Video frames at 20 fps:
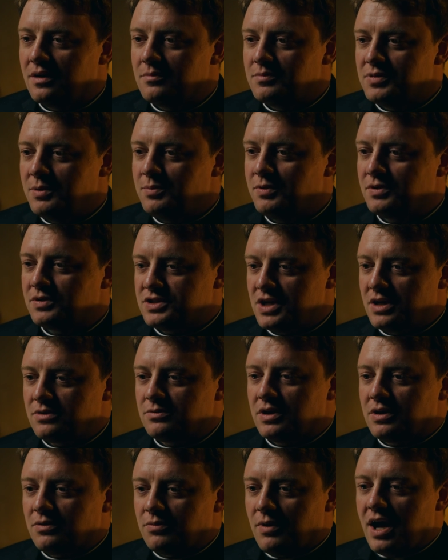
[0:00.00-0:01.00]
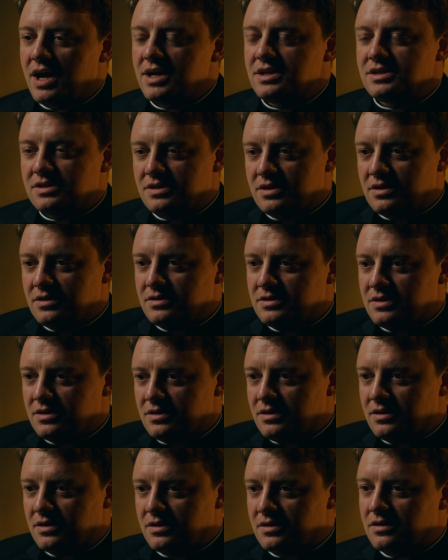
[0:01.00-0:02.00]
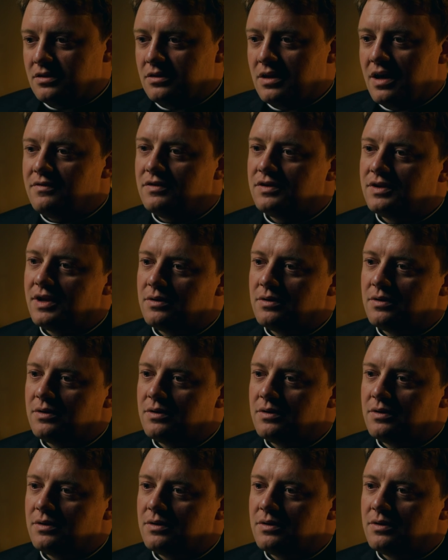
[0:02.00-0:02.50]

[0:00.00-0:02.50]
People generally rise to the level